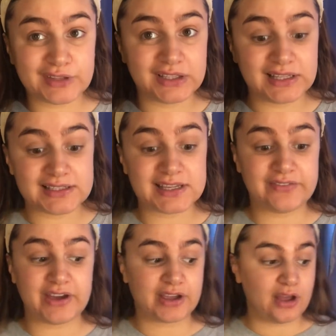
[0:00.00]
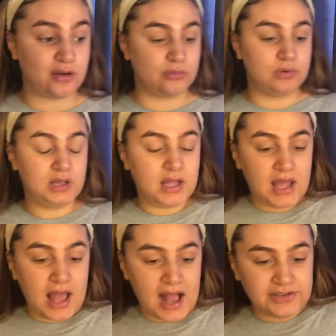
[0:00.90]
Let's give it a go.
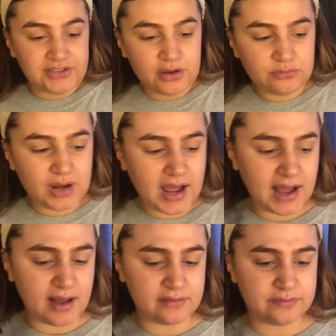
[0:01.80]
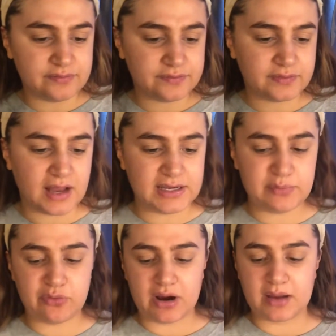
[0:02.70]
I don't have any
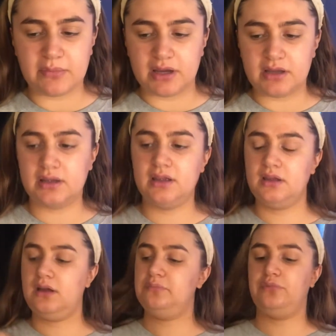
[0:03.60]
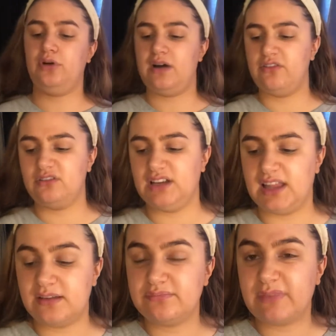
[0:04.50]
primer, but I've already
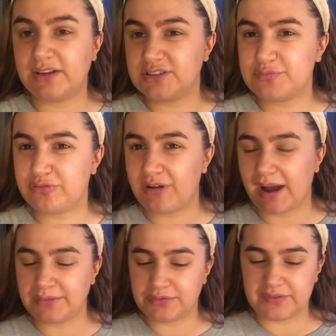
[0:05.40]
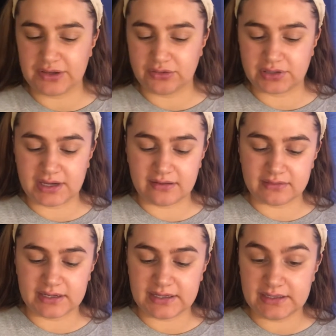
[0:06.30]
I just primed with the
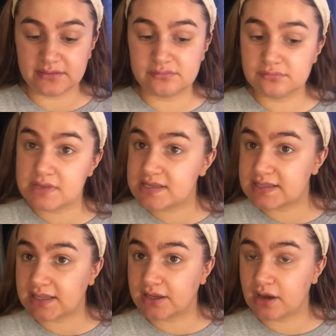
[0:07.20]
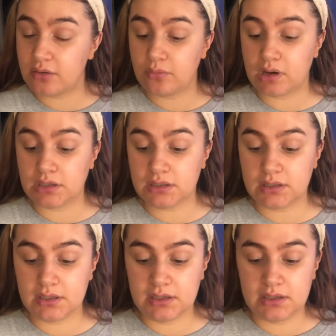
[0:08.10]
ordinary silicone one.
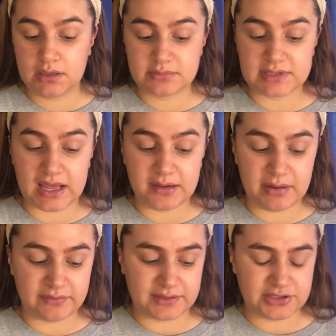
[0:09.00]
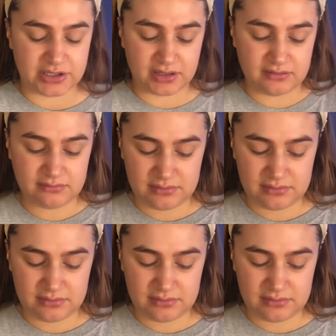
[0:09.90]
I'm scared about this, you know.